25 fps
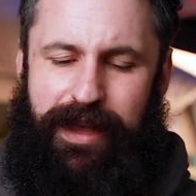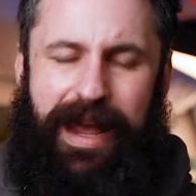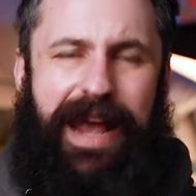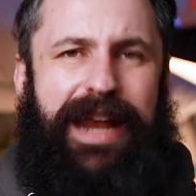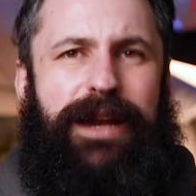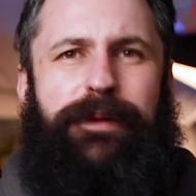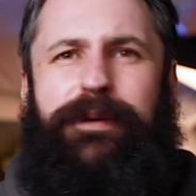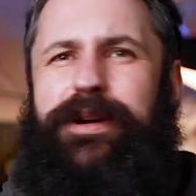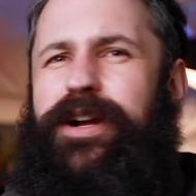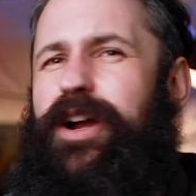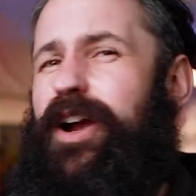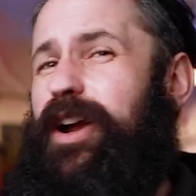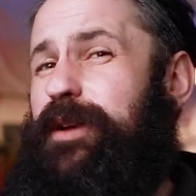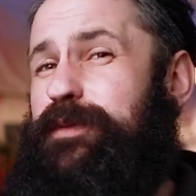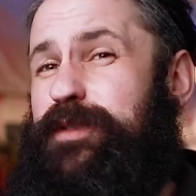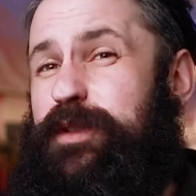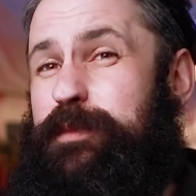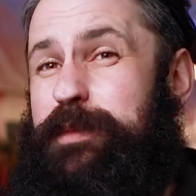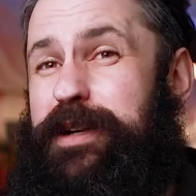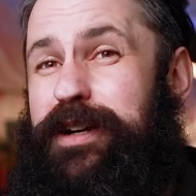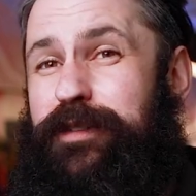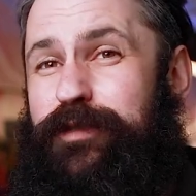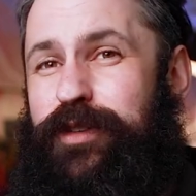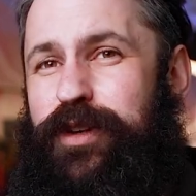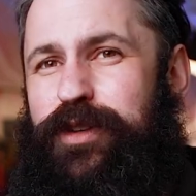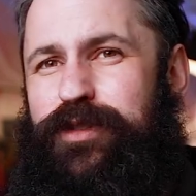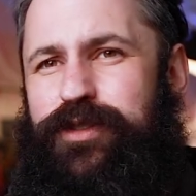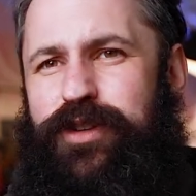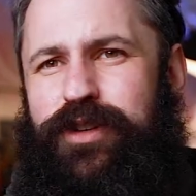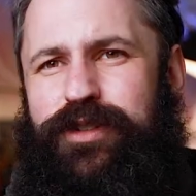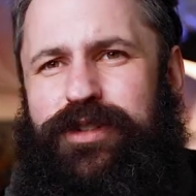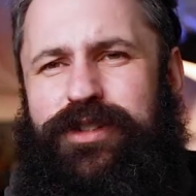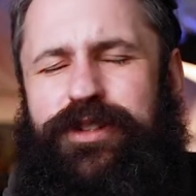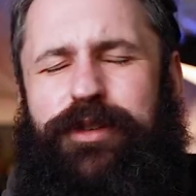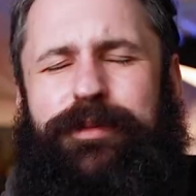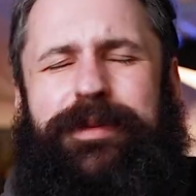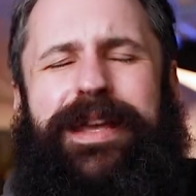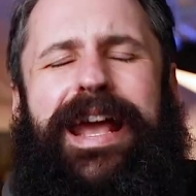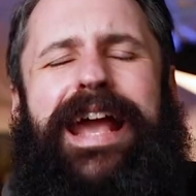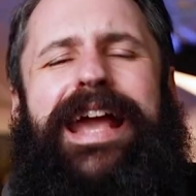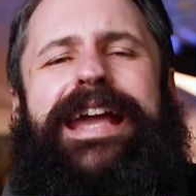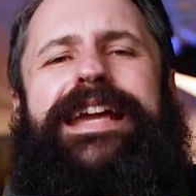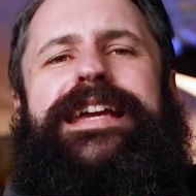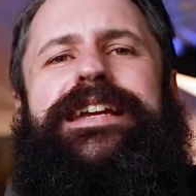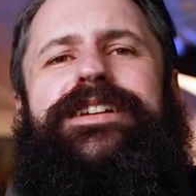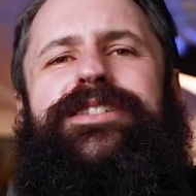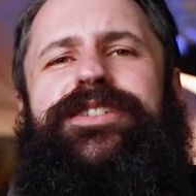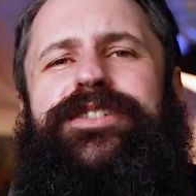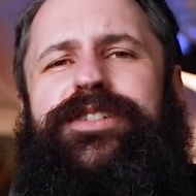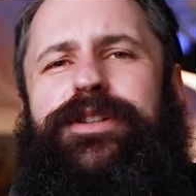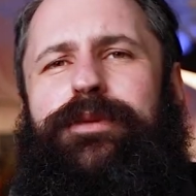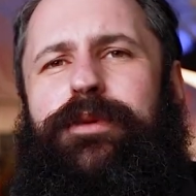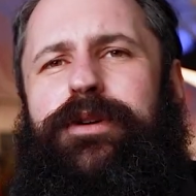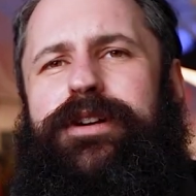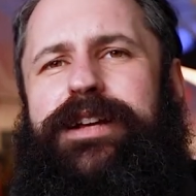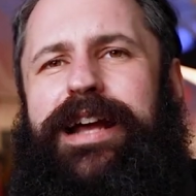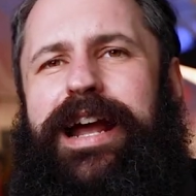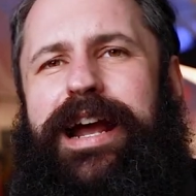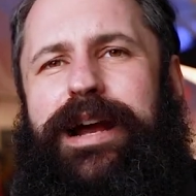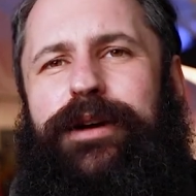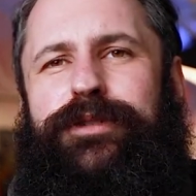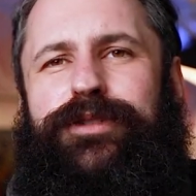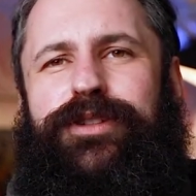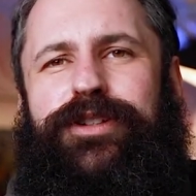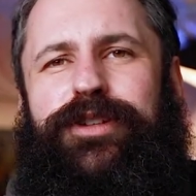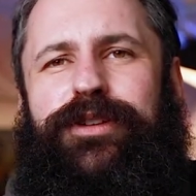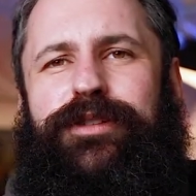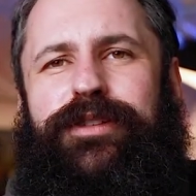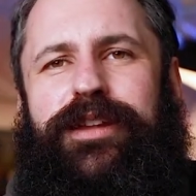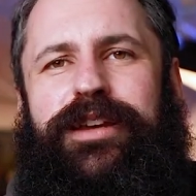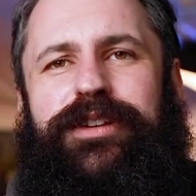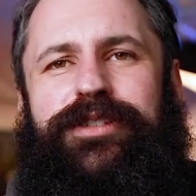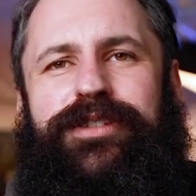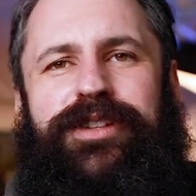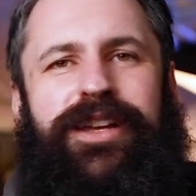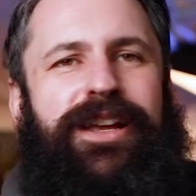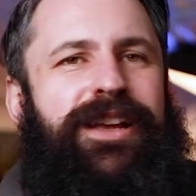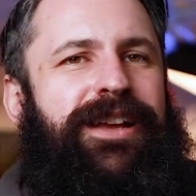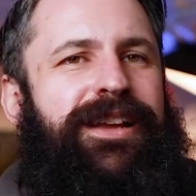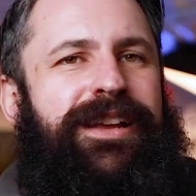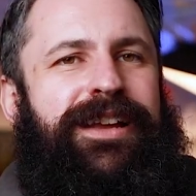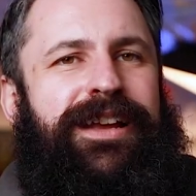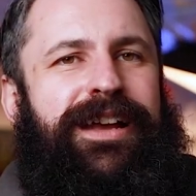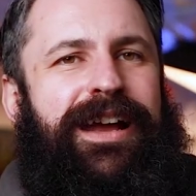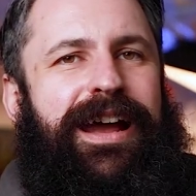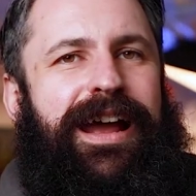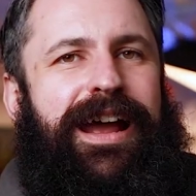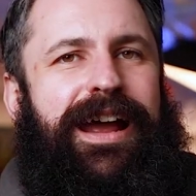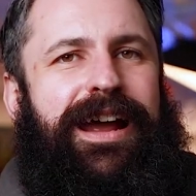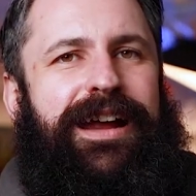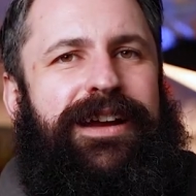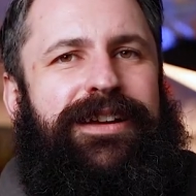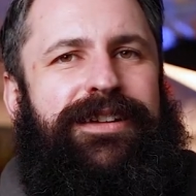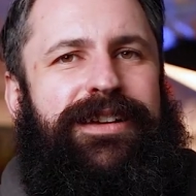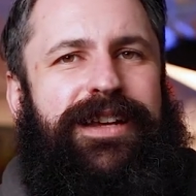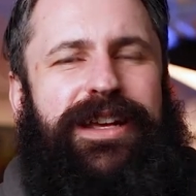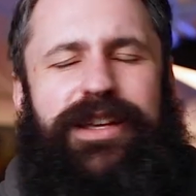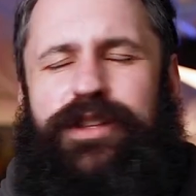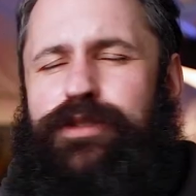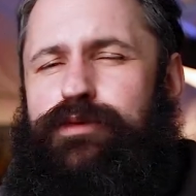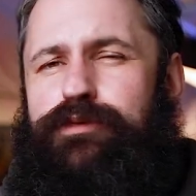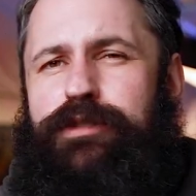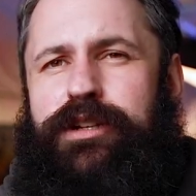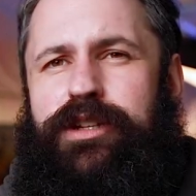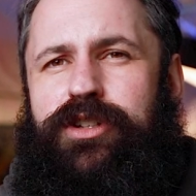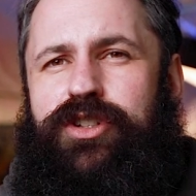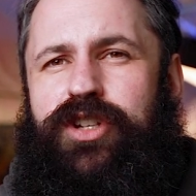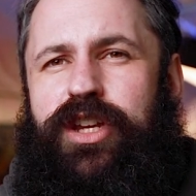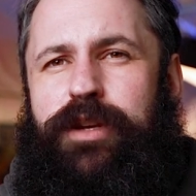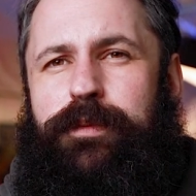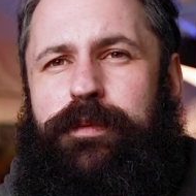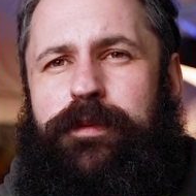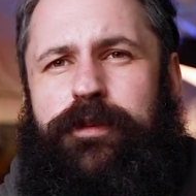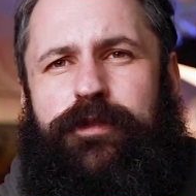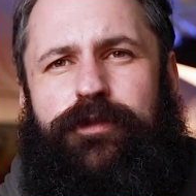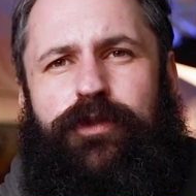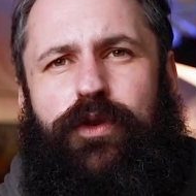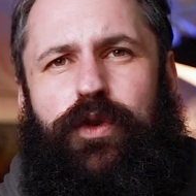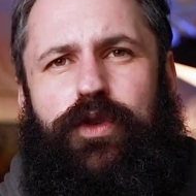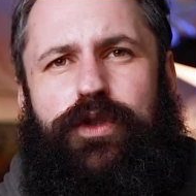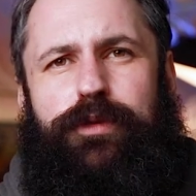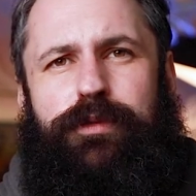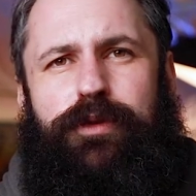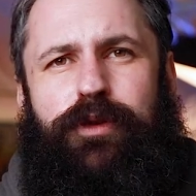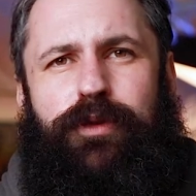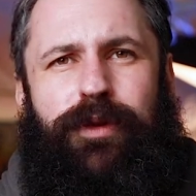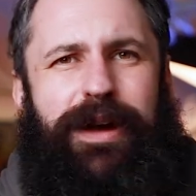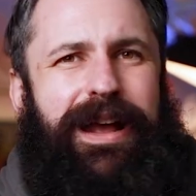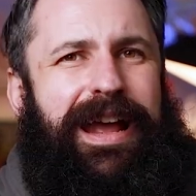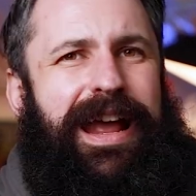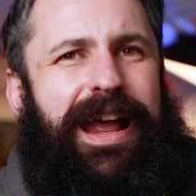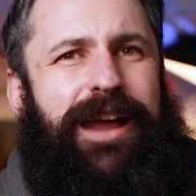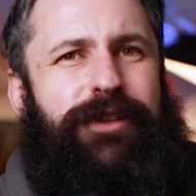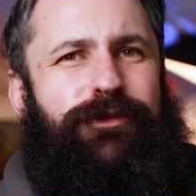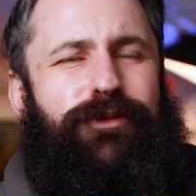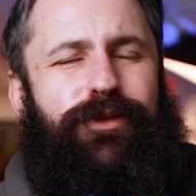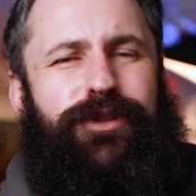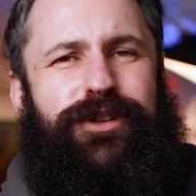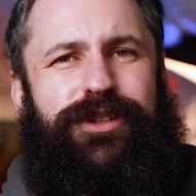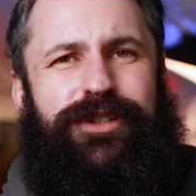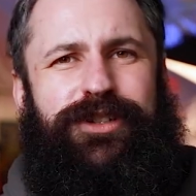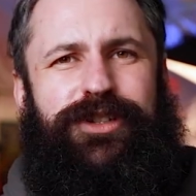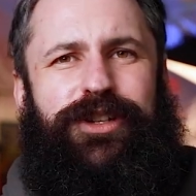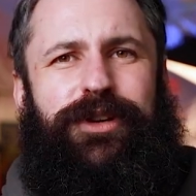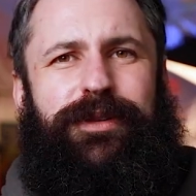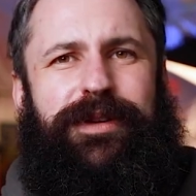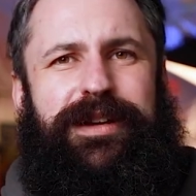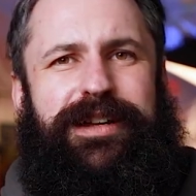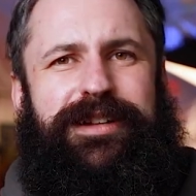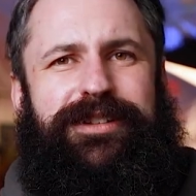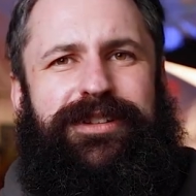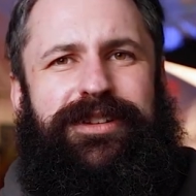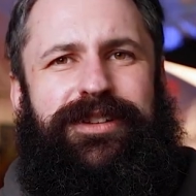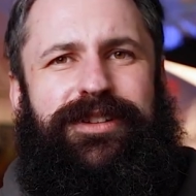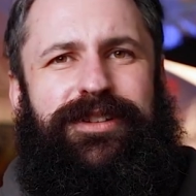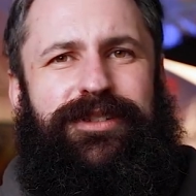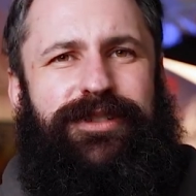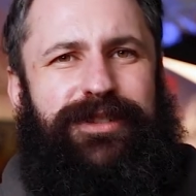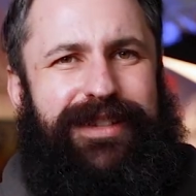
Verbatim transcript: Anyway, I hope this has been of use to you. It took me ages to work out how to do this, and it's really cheap and affordable. Everyone can do it.